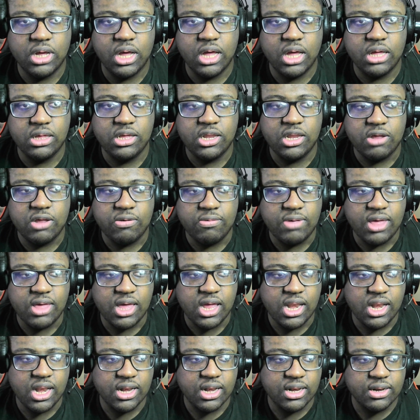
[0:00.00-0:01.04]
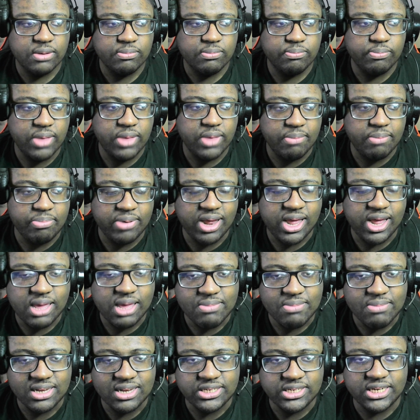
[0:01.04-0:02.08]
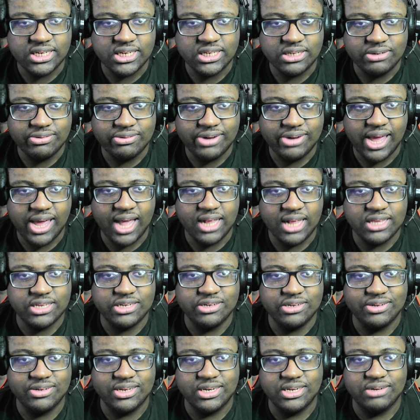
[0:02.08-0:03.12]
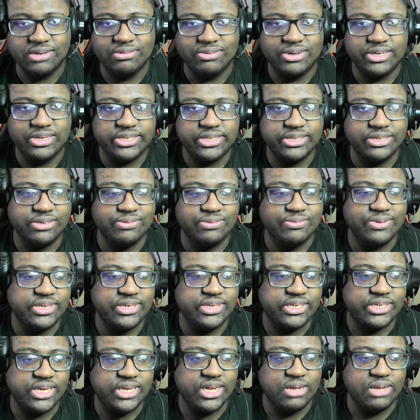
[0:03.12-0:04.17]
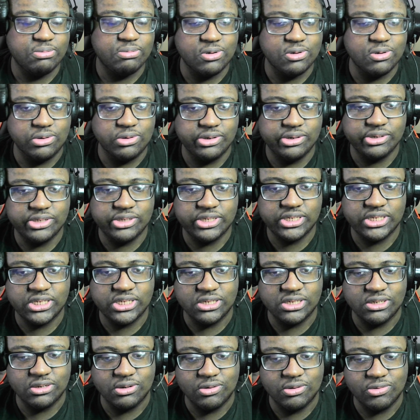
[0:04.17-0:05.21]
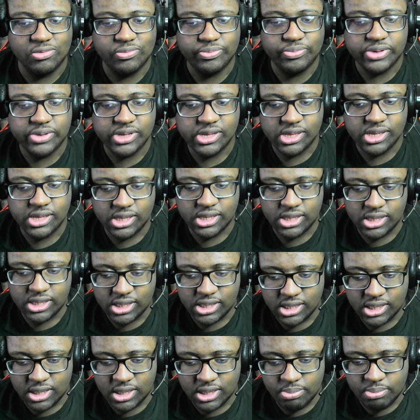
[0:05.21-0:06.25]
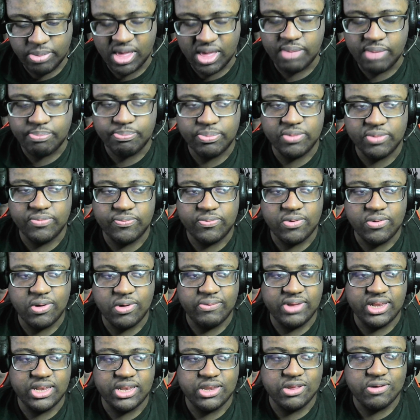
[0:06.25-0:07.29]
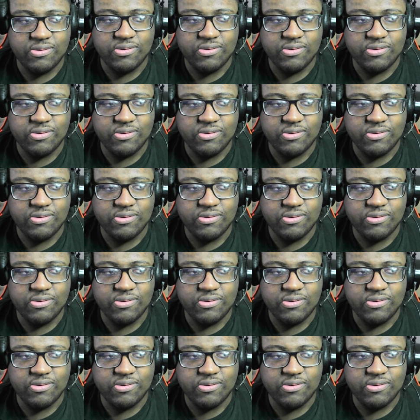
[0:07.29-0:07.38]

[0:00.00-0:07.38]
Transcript: you know what? I'll probably get my chance to react to any Wrestling Wednesday, of course, so. But before we do